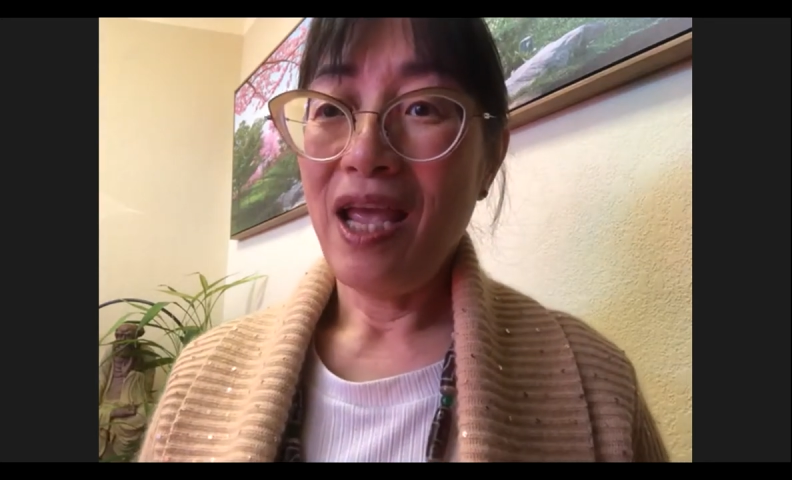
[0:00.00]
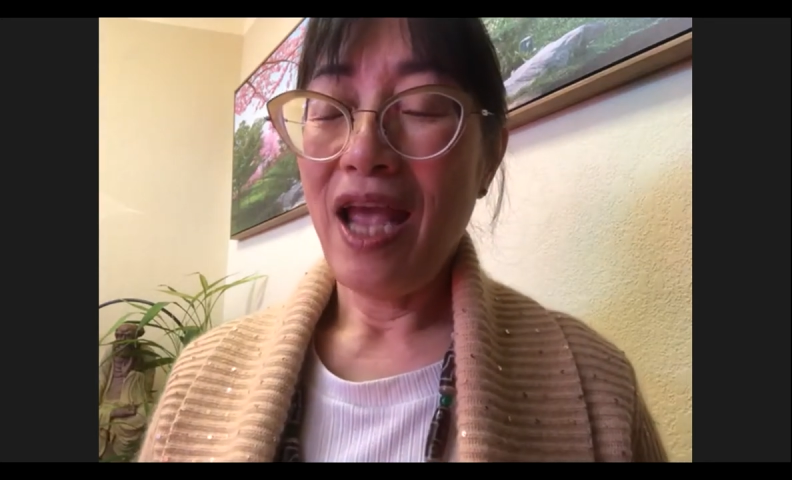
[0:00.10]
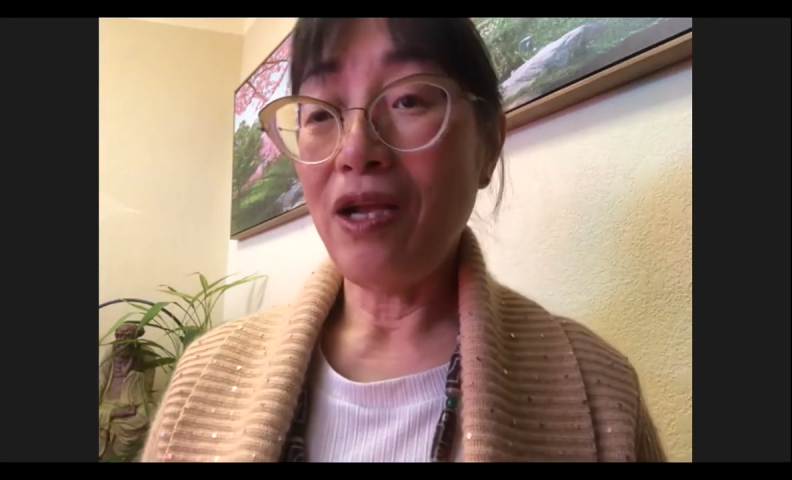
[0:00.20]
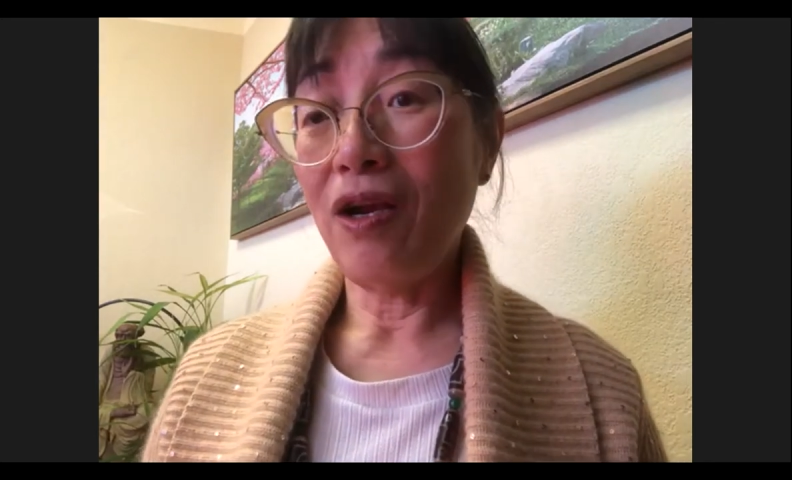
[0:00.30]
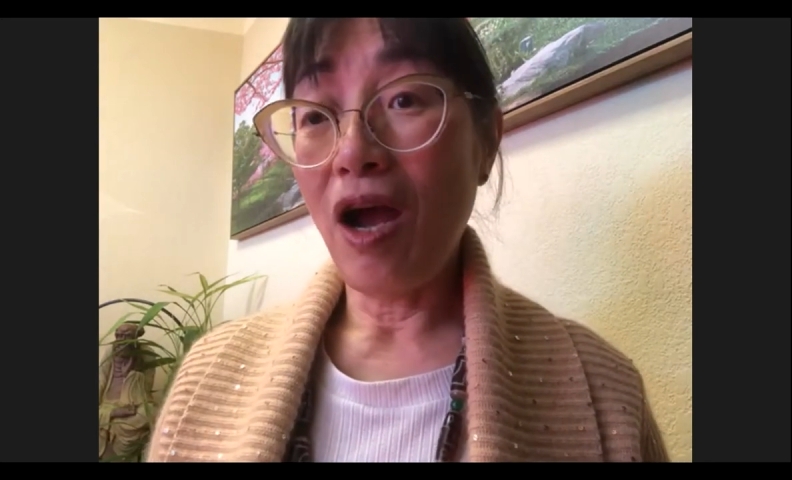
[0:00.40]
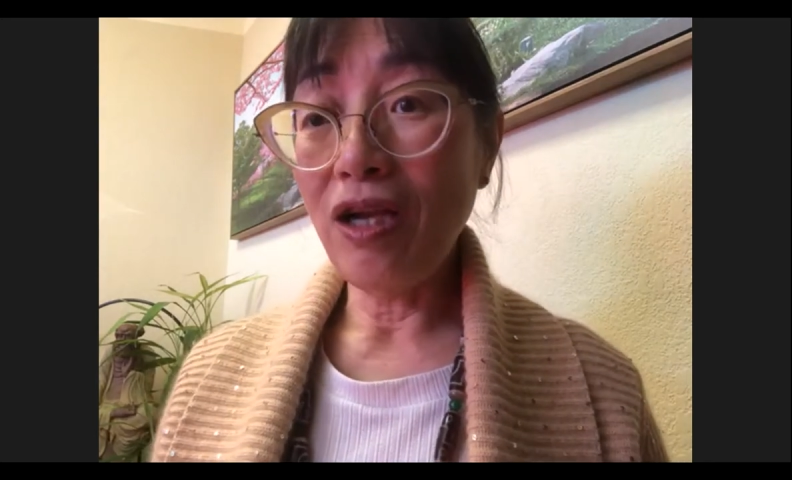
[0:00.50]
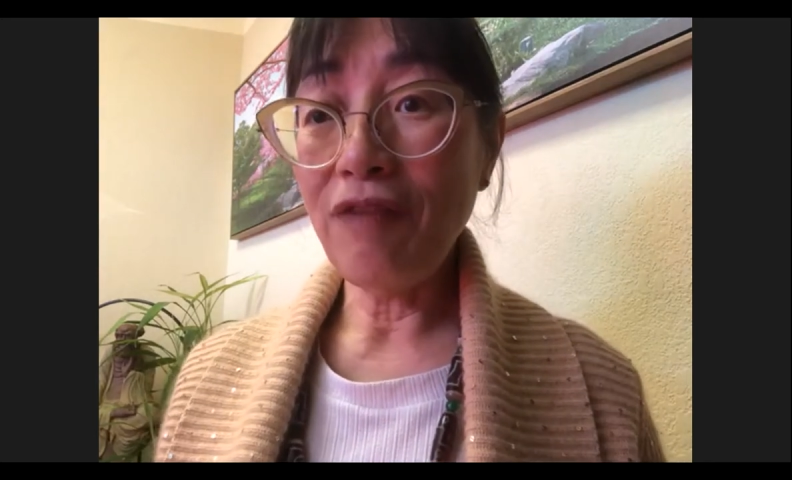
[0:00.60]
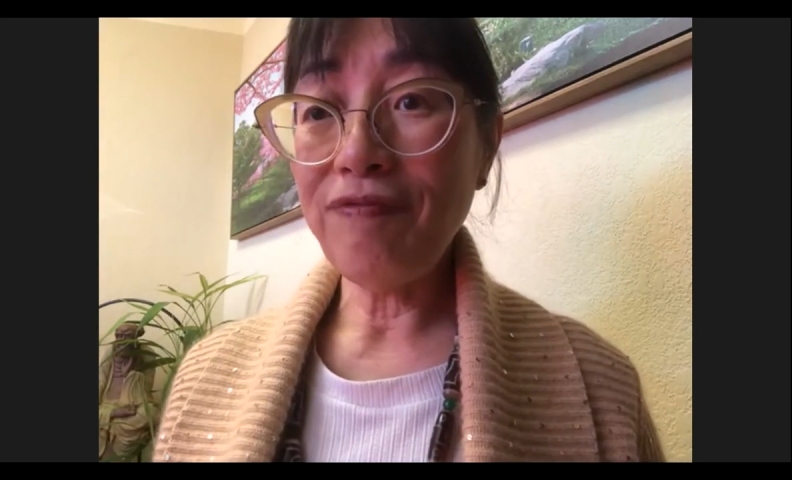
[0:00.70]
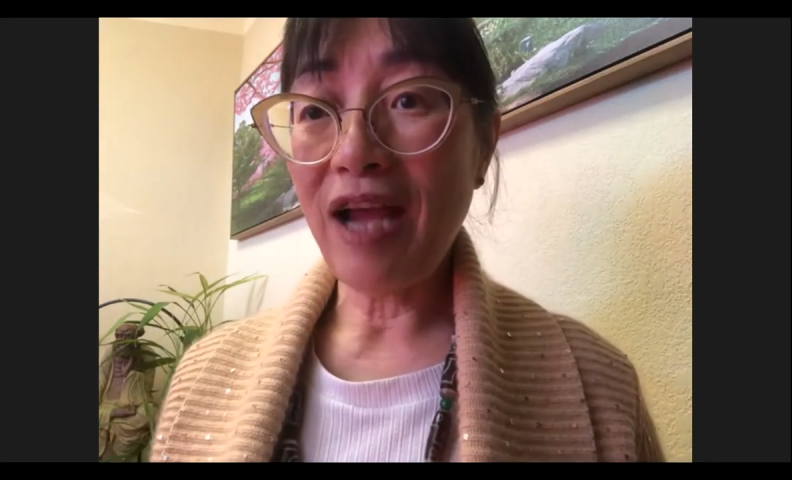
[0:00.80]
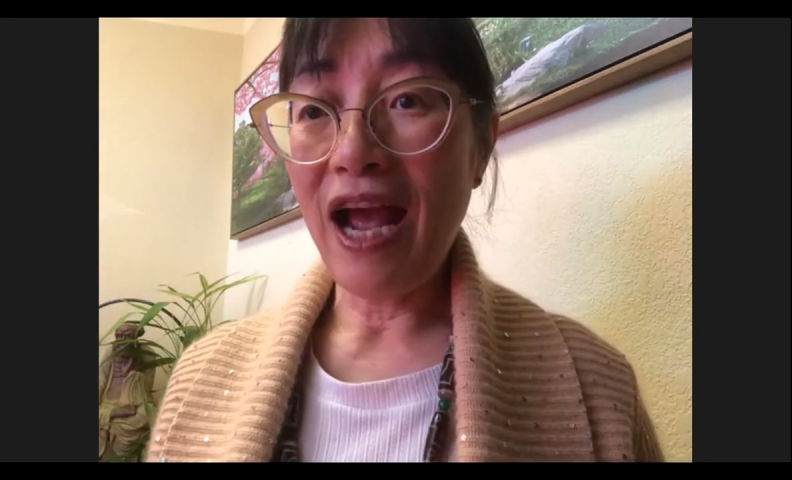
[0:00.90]
and a lot
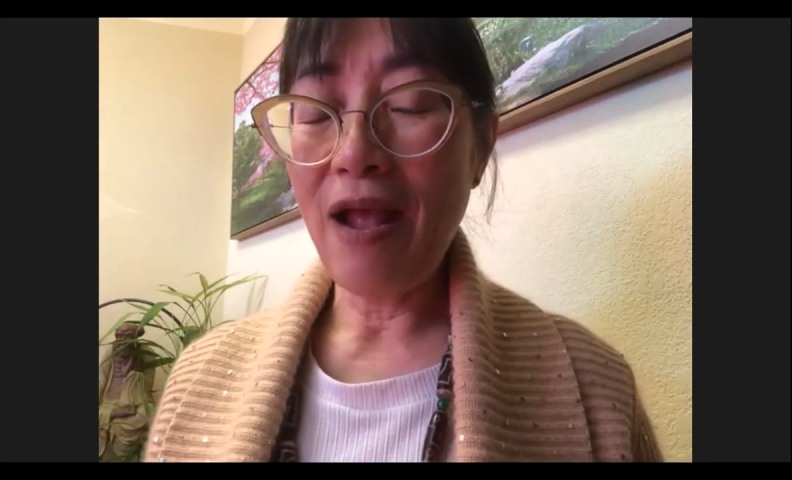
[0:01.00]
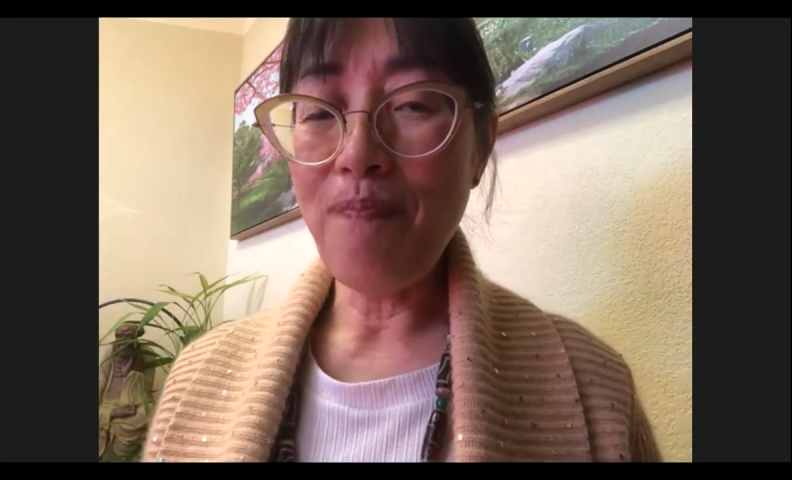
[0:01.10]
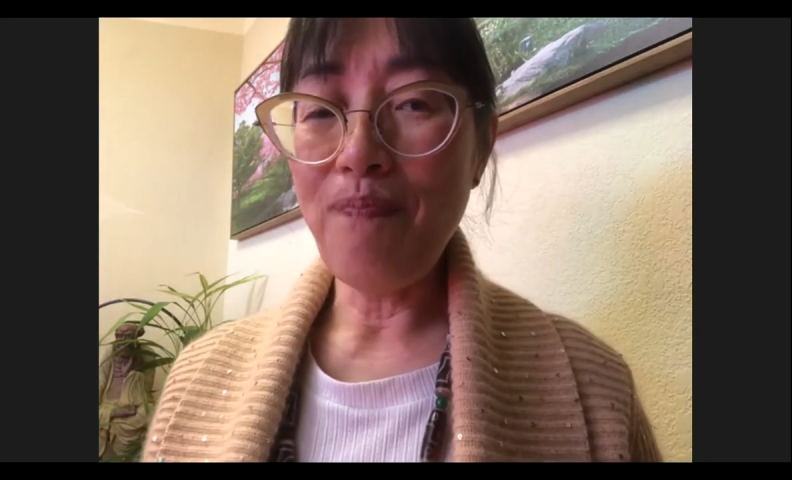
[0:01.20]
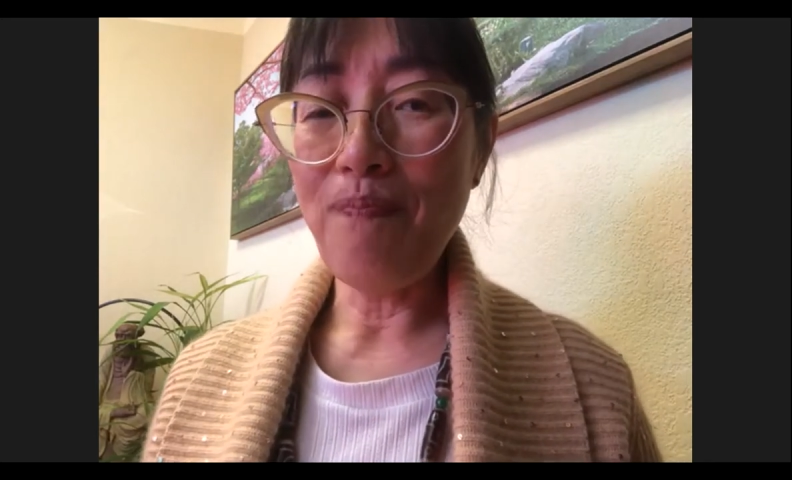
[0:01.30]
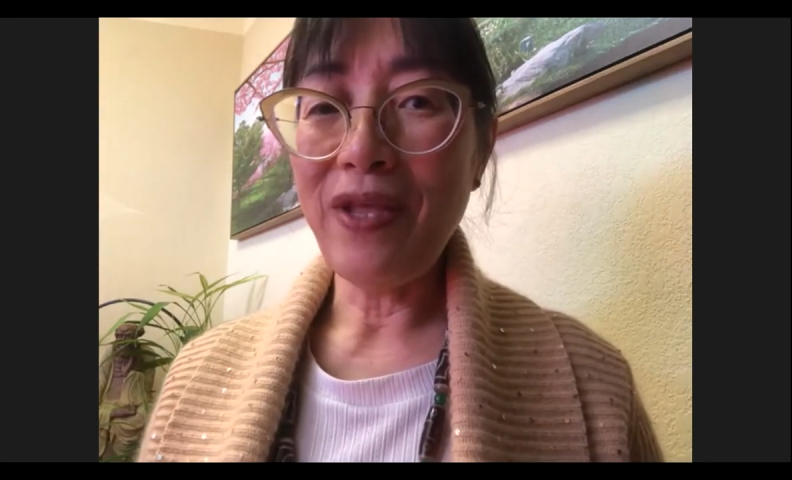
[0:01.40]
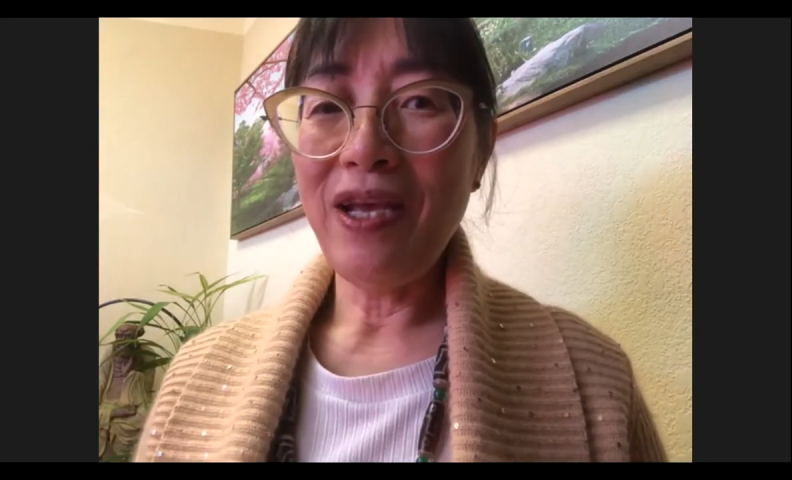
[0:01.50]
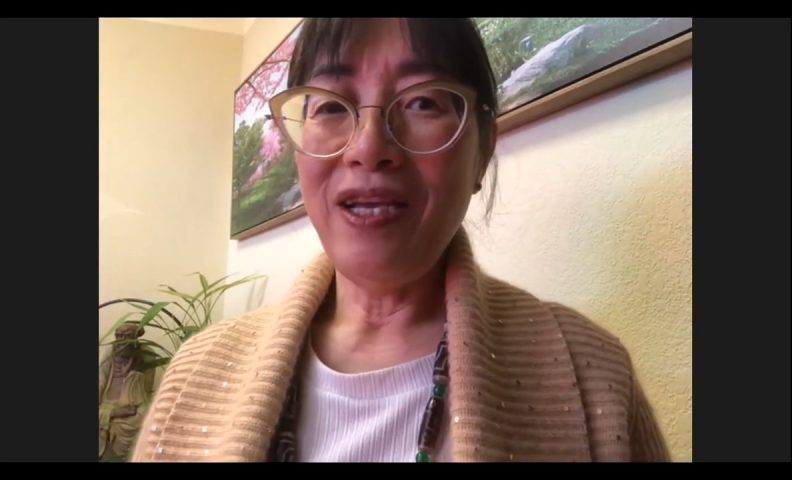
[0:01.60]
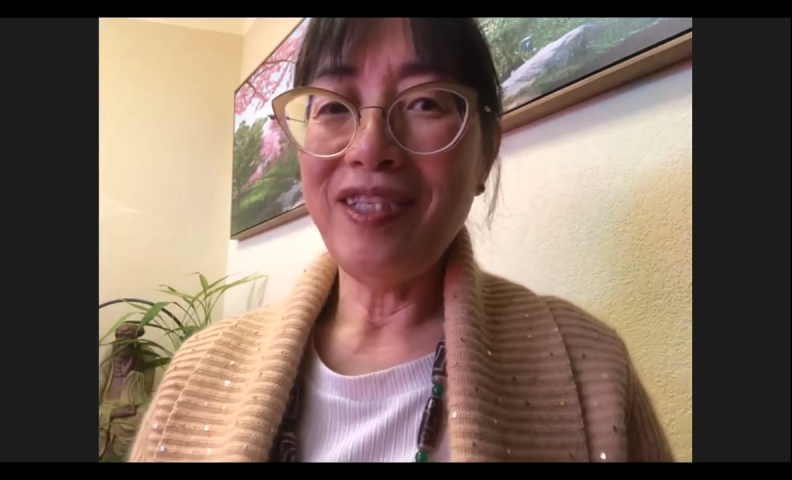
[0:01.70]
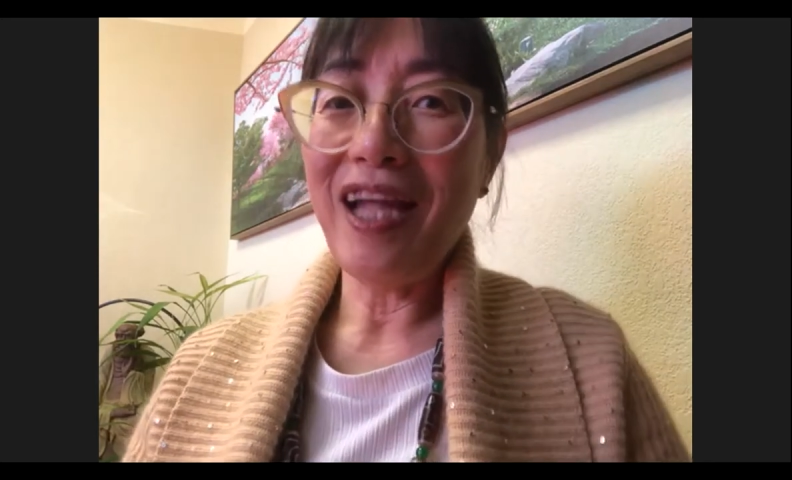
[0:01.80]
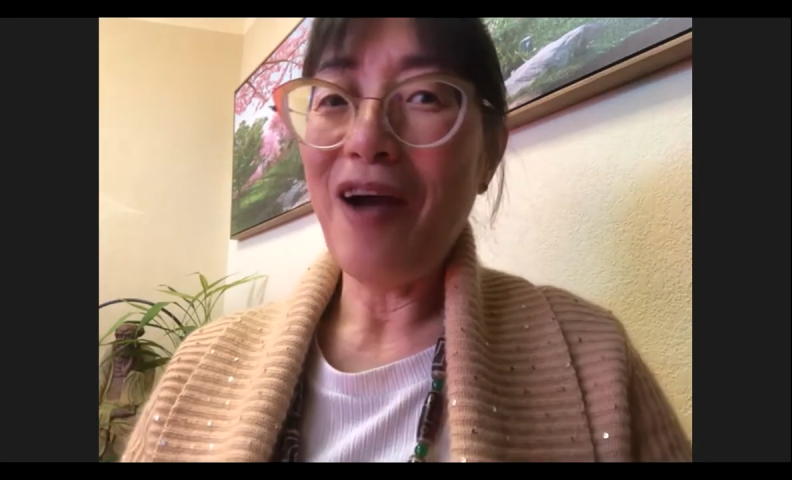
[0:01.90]
of time
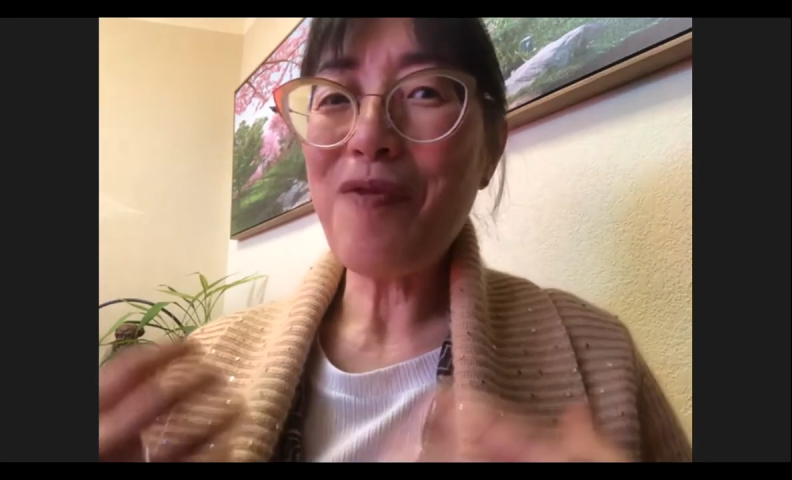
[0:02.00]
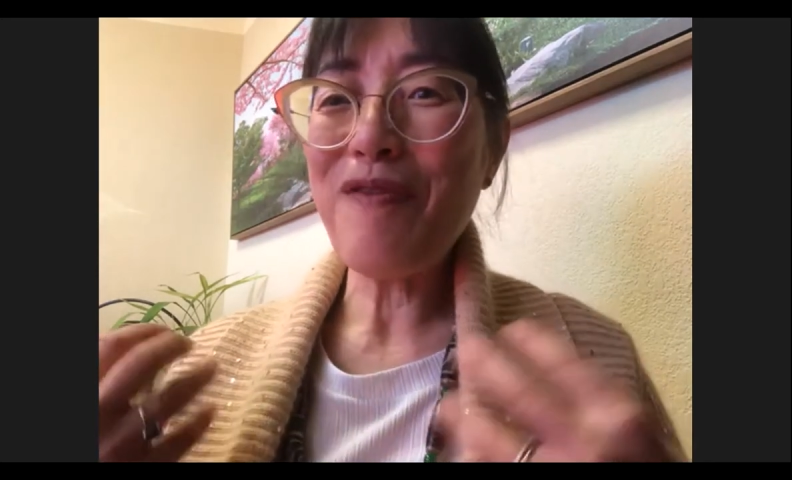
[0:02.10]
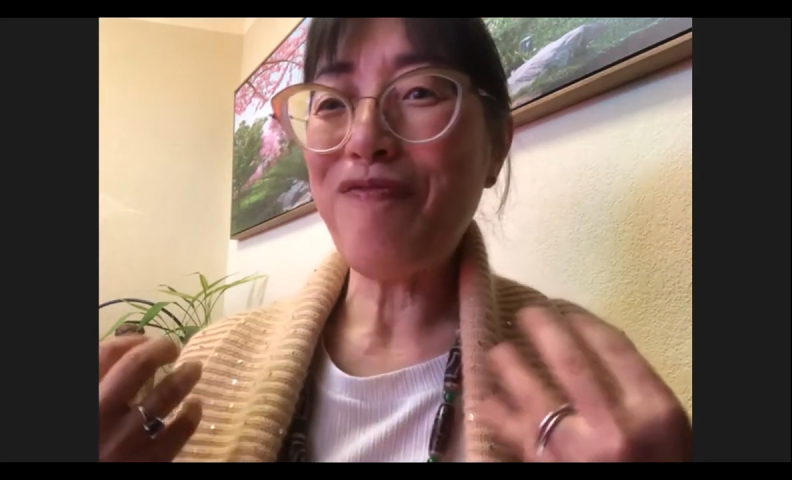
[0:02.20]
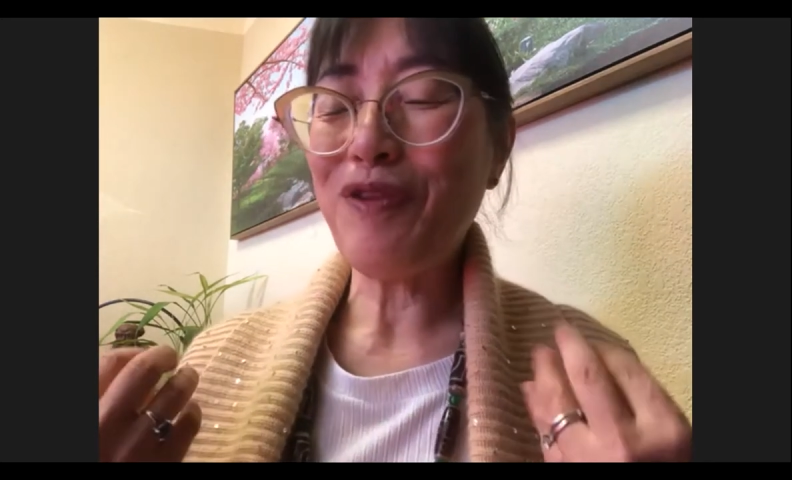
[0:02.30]
it's not we